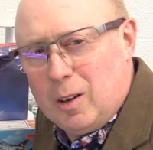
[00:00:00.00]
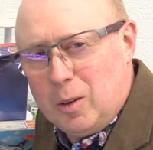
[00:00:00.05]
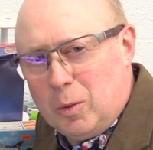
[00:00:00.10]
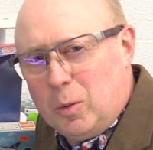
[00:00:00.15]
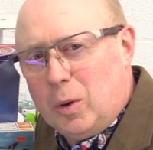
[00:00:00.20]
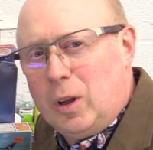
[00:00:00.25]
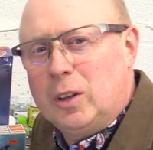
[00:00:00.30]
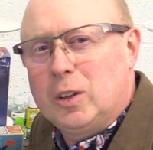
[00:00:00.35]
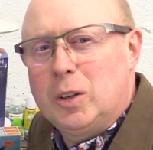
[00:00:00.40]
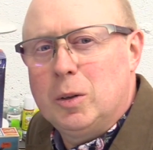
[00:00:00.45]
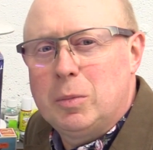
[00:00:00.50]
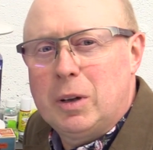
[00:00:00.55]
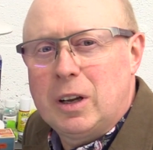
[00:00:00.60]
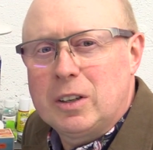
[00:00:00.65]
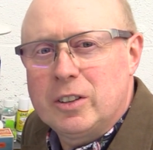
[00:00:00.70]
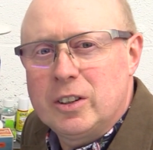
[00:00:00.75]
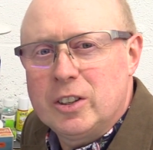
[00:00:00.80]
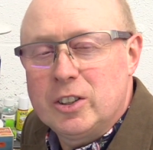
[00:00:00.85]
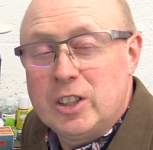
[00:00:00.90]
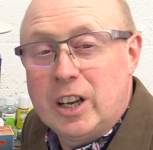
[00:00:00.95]
welcome
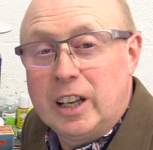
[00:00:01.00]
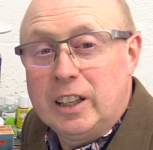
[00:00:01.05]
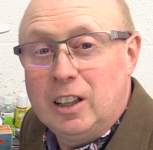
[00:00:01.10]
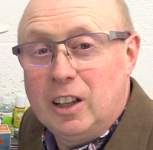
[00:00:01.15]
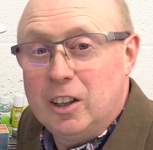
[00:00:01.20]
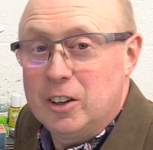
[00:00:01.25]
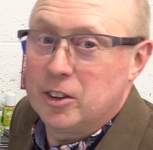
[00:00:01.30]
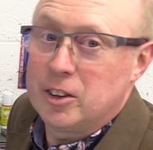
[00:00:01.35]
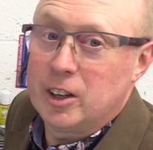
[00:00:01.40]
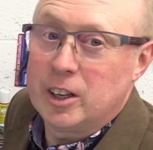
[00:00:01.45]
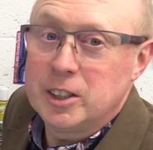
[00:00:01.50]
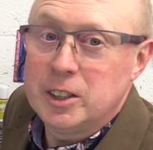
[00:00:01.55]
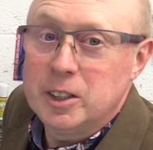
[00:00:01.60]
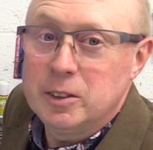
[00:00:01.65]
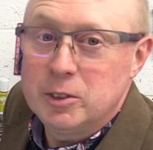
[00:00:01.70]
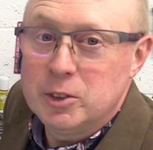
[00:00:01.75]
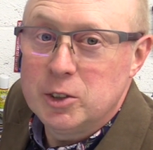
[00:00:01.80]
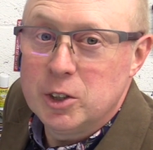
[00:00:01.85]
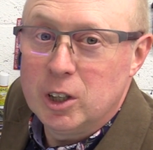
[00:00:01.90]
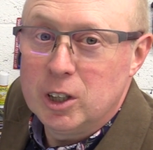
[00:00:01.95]
back to the channel and thank you
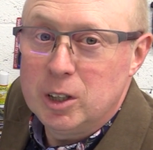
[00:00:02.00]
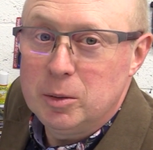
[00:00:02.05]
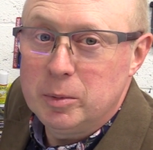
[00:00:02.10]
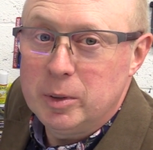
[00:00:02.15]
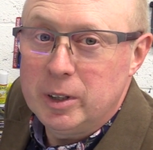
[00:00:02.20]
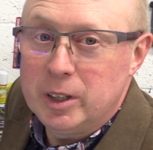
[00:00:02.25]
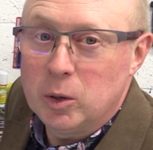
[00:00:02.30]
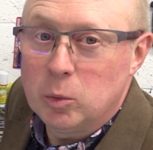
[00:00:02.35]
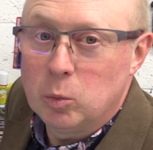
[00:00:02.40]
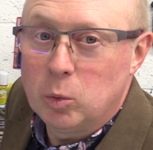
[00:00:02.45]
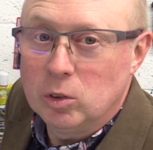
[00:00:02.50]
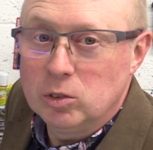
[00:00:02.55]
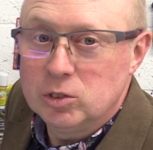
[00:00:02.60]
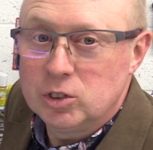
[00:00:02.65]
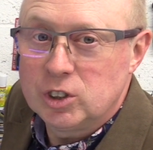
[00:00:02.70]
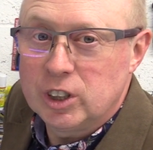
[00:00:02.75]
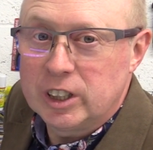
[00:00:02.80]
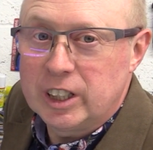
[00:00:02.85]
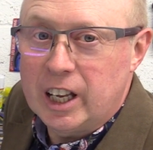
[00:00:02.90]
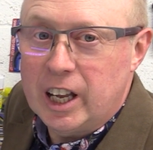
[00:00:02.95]
for joining me
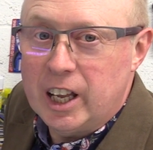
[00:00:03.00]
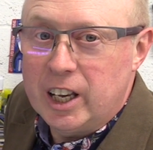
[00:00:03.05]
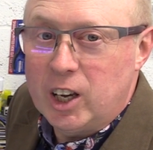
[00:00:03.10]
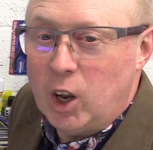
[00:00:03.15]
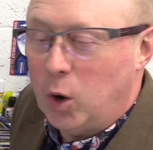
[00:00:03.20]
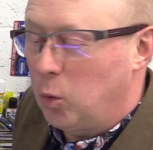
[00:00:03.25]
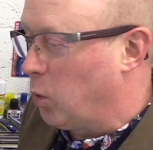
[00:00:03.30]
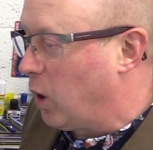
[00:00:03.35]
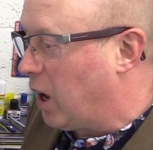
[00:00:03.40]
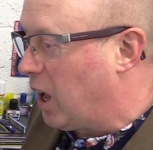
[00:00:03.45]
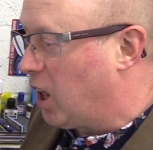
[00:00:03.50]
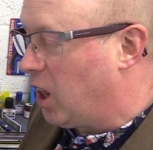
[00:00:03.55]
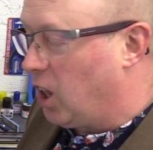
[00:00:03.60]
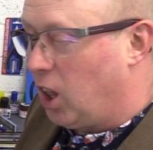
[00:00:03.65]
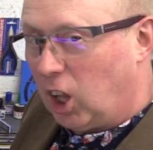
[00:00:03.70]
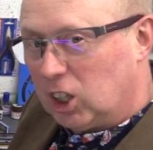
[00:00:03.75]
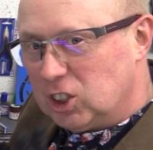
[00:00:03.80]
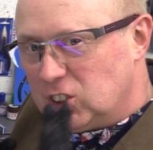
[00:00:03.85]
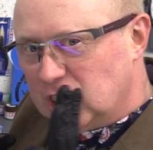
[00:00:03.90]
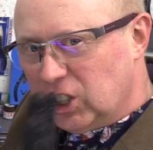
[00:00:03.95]
once again.
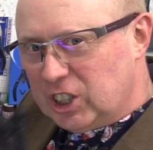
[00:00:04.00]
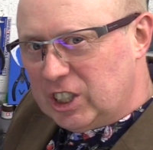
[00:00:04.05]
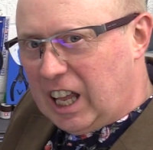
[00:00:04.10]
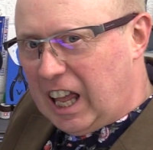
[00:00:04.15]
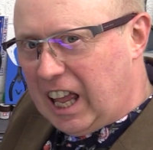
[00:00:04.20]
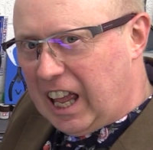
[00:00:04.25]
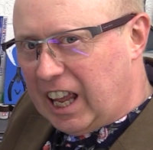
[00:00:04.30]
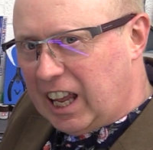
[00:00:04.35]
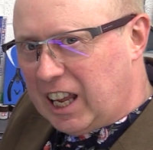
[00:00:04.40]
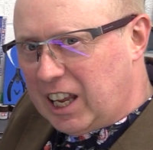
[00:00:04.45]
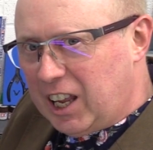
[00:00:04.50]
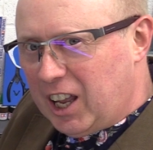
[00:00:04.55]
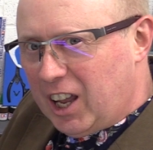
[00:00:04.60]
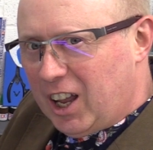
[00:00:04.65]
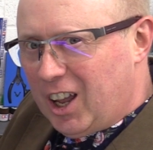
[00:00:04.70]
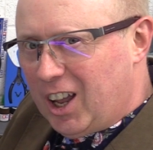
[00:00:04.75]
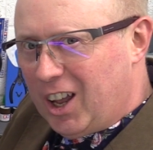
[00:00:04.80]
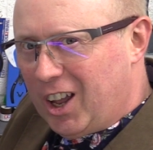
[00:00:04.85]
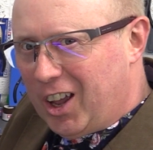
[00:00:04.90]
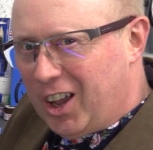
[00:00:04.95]
Well, today
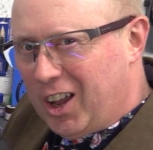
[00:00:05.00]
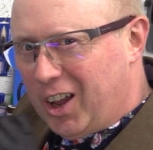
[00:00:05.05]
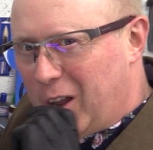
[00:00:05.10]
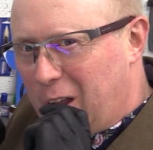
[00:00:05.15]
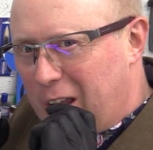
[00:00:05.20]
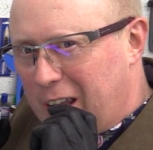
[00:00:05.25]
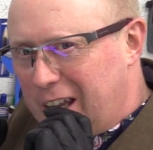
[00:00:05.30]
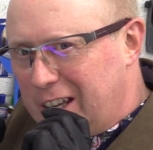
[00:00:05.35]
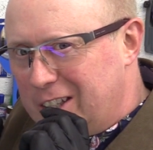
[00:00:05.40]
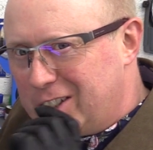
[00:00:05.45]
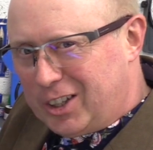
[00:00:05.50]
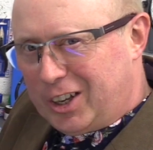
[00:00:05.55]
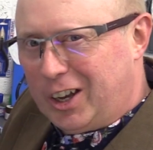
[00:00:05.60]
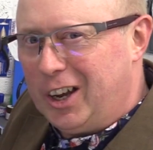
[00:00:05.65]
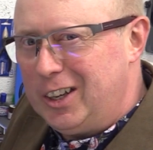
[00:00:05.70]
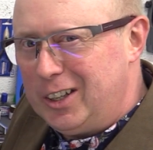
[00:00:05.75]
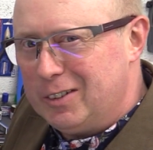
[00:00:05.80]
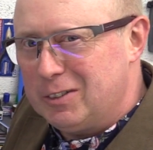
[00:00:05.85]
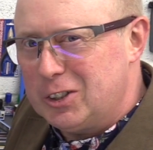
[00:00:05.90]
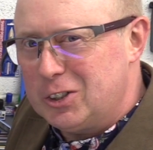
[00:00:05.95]
is
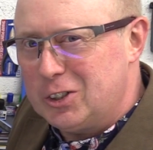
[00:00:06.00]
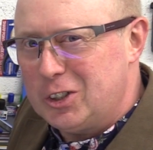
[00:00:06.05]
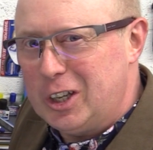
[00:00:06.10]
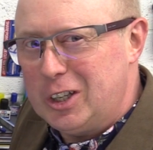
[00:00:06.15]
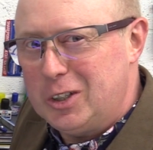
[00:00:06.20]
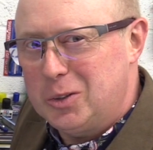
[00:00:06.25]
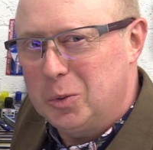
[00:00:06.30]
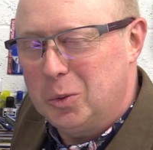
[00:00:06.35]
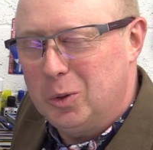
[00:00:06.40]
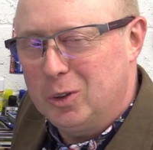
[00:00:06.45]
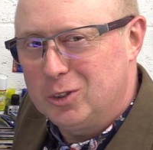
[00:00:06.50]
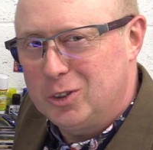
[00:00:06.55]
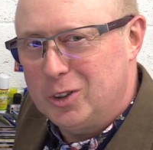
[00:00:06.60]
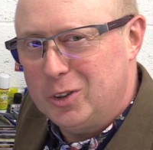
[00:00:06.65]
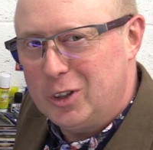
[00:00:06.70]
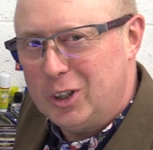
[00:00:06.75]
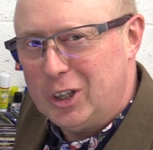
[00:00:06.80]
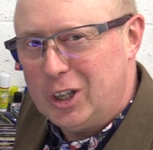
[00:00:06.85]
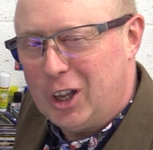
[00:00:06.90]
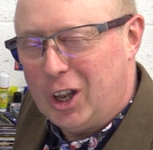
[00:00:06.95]
kind of a sequel
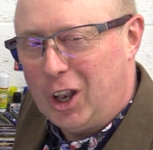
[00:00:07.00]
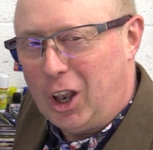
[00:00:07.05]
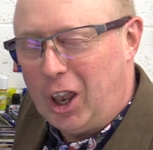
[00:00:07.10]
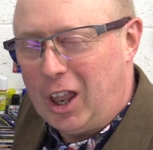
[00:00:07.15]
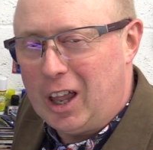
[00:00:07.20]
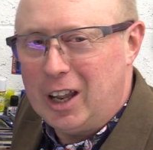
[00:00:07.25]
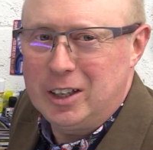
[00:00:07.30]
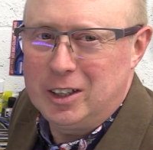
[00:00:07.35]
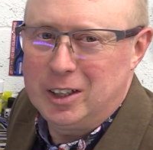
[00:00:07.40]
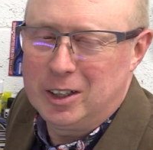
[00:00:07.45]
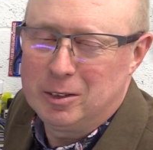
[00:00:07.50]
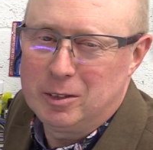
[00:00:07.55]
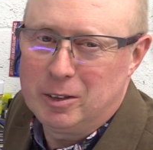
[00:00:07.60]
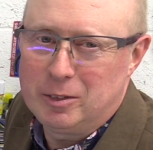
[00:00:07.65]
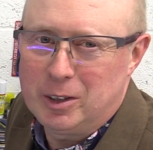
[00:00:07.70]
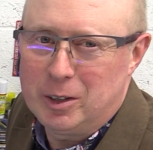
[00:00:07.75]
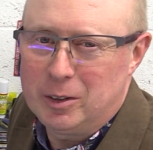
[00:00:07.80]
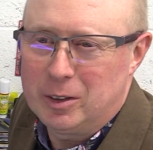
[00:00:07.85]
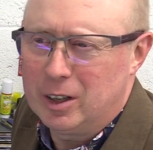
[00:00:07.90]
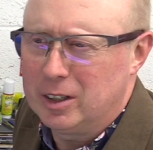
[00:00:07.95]
to the Lightning
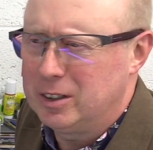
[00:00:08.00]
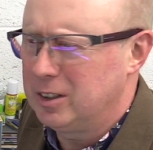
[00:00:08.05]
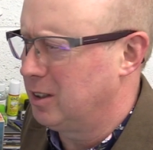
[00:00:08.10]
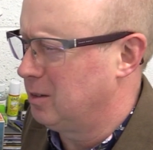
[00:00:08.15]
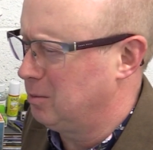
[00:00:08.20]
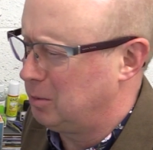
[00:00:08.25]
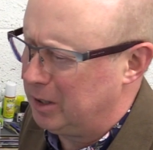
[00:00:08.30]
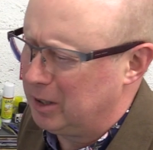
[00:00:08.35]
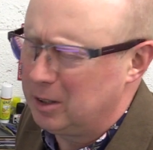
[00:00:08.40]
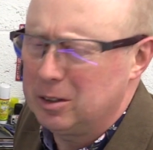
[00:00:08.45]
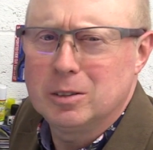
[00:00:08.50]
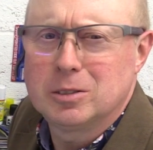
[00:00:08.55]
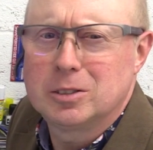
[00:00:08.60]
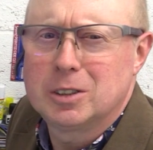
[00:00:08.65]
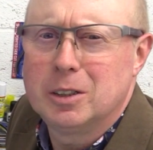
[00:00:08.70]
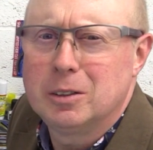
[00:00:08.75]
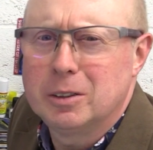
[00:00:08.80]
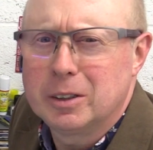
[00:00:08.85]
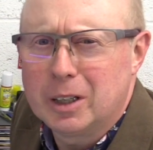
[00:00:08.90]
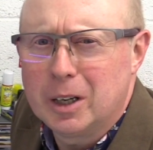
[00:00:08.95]
review that I did a week or
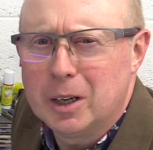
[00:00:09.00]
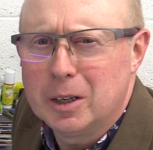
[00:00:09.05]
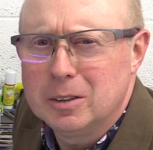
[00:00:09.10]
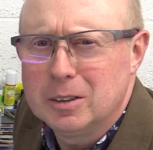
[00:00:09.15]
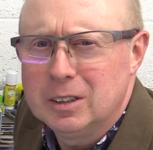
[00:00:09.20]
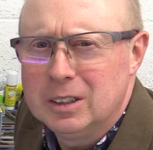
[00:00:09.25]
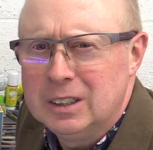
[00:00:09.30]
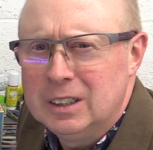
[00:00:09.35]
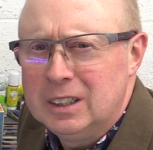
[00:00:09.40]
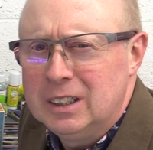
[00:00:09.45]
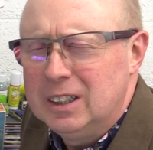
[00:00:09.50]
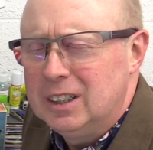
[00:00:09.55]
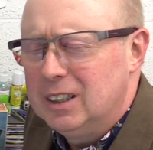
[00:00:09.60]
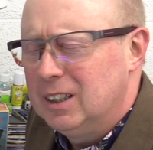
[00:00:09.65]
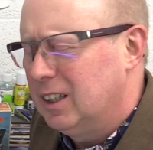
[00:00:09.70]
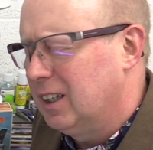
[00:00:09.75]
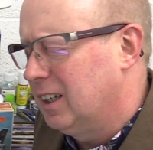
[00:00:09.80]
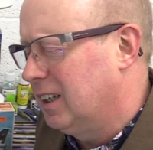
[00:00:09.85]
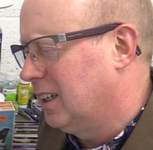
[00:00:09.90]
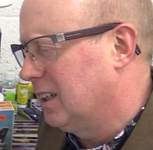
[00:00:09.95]
so ago,
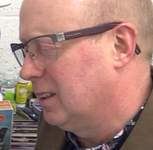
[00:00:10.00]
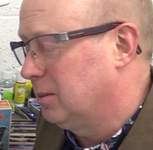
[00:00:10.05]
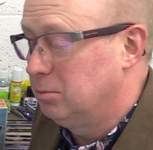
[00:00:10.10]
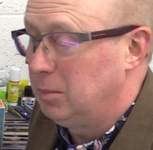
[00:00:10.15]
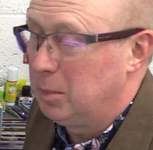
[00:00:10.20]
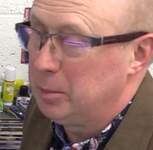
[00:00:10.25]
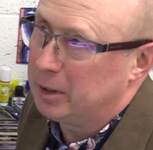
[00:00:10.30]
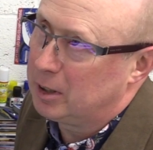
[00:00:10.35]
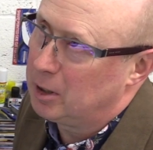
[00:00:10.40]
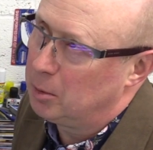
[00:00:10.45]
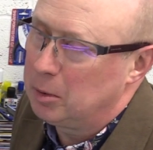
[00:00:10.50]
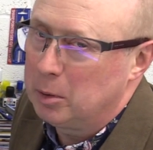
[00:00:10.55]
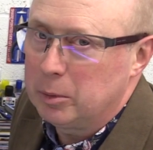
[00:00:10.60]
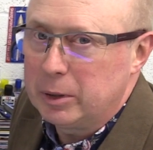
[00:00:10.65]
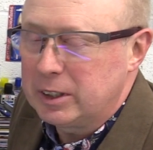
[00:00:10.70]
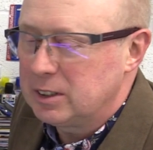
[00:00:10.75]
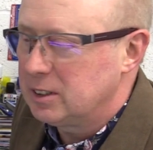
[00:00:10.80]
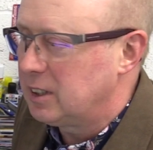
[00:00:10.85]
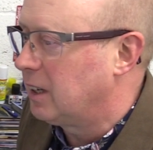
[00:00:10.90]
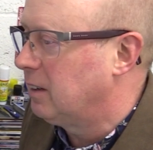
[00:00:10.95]
maybe a couple
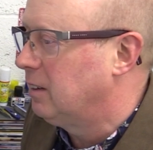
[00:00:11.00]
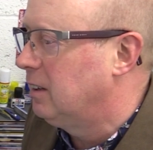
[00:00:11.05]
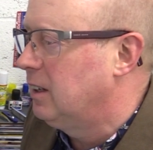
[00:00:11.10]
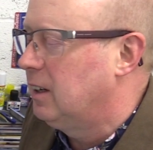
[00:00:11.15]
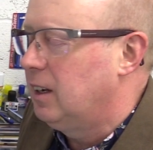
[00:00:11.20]
of weeks now.